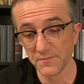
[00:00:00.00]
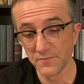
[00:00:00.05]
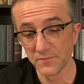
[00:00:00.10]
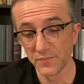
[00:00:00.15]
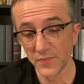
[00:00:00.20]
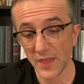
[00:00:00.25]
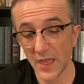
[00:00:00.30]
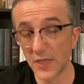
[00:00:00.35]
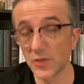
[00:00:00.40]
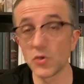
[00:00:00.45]

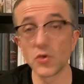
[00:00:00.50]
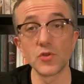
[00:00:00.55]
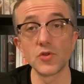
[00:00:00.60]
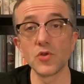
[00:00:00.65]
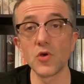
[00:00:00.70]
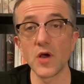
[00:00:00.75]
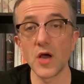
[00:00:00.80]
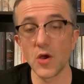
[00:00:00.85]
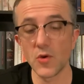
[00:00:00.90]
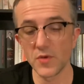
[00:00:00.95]
I don't
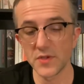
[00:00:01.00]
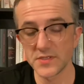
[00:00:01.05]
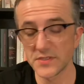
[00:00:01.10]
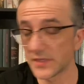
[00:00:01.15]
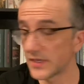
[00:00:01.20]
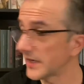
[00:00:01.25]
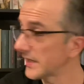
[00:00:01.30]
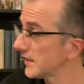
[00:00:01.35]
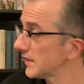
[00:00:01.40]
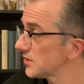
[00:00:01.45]
know how it's
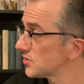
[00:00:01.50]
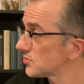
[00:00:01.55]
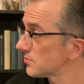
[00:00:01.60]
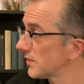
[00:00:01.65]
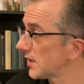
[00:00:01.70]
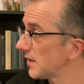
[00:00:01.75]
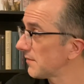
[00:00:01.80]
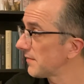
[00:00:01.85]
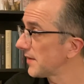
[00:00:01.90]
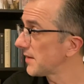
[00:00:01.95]
in English.
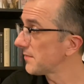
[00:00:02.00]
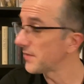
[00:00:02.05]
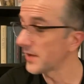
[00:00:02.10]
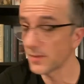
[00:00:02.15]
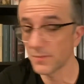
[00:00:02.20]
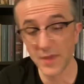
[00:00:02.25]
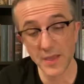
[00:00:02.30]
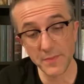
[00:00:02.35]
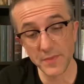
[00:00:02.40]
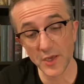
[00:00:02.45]

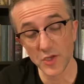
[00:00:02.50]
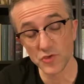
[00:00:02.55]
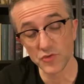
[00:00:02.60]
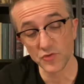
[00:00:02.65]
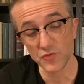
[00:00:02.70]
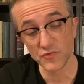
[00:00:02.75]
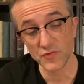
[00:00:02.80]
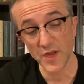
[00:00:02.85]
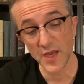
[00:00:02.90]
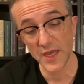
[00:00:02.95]
Maybe I
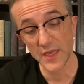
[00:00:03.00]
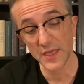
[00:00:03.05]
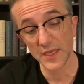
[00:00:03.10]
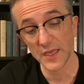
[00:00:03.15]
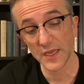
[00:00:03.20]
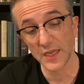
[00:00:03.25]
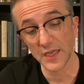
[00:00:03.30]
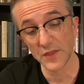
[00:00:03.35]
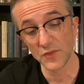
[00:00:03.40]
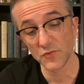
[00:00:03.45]
should try
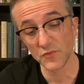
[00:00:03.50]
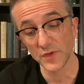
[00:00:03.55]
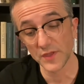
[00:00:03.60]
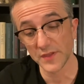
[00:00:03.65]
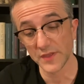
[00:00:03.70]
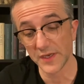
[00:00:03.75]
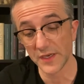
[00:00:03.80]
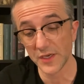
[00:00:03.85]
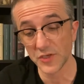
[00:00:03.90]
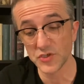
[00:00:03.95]
to
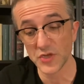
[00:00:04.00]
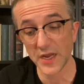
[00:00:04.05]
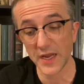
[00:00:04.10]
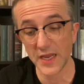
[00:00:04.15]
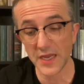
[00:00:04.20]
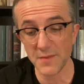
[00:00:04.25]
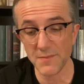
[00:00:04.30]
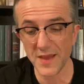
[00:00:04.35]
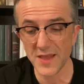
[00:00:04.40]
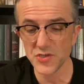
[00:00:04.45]
read in English. I
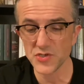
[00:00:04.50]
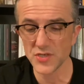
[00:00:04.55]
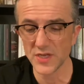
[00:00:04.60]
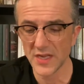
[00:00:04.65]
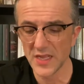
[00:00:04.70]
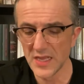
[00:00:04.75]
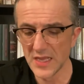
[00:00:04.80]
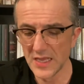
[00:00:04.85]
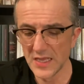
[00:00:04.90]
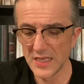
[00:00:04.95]
can imagine
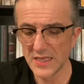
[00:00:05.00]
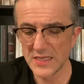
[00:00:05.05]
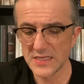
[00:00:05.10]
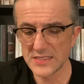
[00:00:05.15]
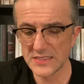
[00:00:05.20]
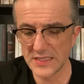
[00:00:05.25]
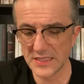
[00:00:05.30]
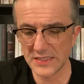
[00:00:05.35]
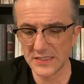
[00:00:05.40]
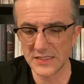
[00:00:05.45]

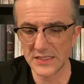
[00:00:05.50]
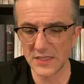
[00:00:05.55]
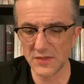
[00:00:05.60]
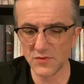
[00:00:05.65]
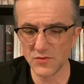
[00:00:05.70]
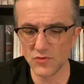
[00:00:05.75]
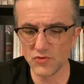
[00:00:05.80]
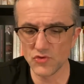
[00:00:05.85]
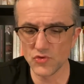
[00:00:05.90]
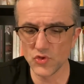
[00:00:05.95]
that
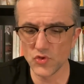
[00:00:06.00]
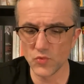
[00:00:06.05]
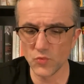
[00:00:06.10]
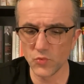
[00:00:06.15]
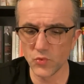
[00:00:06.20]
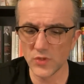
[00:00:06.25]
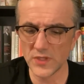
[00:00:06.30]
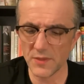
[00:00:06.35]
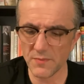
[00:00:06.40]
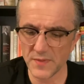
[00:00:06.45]

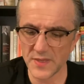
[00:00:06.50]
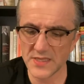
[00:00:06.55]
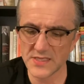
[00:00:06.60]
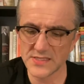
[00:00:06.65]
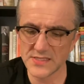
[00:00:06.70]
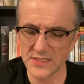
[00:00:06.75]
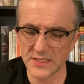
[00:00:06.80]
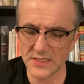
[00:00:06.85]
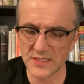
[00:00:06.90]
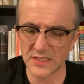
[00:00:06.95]
would have been
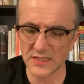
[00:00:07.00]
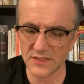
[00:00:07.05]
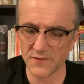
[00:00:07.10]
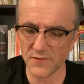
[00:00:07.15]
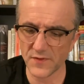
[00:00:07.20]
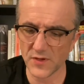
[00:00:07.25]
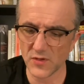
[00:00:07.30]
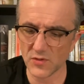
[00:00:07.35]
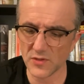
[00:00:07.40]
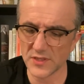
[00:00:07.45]
certain
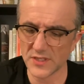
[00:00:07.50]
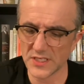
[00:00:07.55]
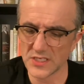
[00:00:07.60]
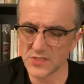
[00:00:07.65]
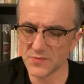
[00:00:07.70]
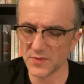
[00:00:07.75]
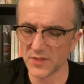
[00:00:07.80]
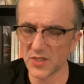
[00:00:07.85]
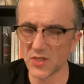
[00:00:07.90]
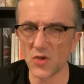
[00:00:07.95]

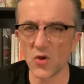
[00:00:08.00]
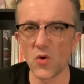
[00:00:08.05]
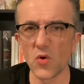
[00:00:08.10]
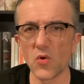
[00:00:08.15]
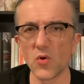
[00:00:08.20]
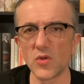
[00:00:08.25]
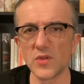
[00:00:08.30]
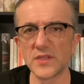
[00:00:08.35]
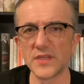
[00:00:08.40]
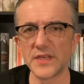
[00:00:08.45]
difficulties with
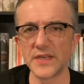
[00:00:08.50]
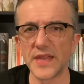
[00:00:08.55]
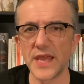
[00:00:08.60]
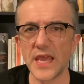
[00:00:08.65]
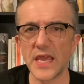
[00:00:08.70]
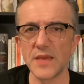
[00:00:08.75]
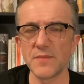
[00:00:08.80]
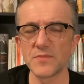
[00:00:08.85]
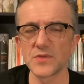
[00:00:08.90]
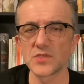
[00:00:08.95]
all the
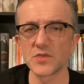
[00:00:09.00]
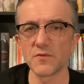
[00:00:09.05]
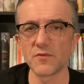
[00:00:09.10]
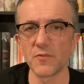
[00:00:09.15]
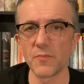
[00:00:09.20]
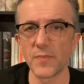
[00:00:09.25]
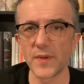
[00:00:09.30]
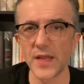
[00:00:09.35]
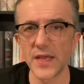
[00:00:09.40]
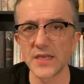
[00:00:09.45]
names of the
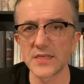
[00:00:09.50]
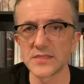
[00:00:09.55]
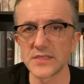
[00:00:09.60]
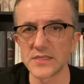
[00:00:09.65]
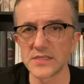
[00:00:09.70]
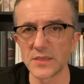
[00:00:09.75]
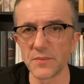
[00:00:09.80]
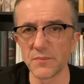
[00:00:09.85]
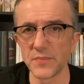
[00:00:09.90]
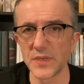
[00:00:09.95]

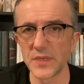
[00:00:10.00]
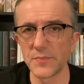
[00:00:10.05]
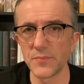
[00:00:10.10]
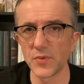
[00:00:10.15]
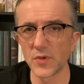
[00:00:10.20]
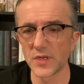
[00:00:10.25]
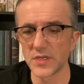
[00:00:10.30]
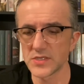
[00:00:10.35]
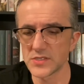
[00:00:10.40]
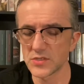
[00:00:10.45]
places and
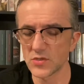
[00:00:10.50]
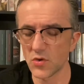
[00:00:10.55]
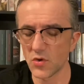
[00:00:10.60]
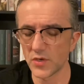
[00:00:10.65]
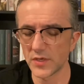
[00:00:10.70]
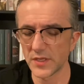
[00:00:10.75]
people and so on.